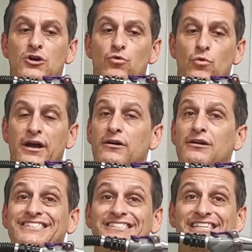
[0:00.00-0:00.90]
where
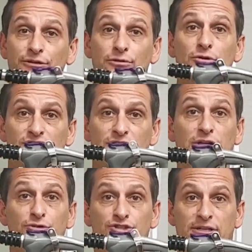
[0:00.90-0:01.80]
zero
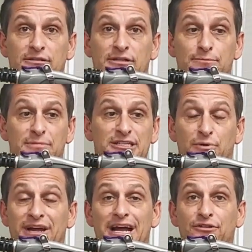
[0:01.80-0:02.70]
solution can be
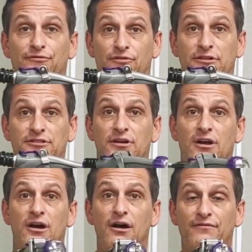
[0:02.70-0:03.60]
sprayed out the front
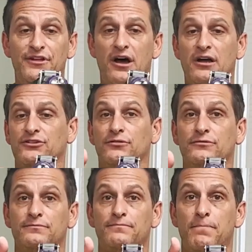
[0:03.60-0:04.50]
of the nozzle.
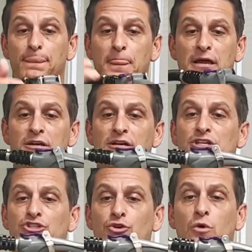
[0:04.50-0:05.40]

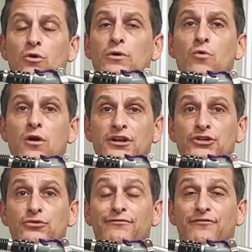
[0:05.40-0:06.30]
So what we want to do
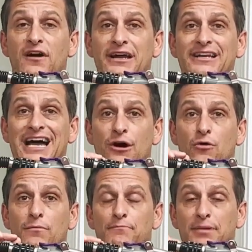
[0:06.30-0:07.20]
to find our
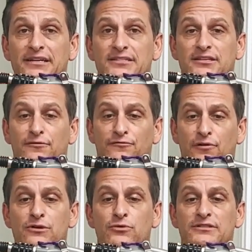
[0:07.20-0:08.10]
best
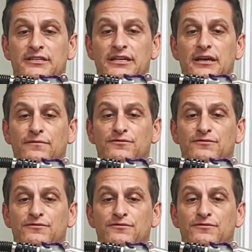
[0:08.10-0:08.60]
frequency of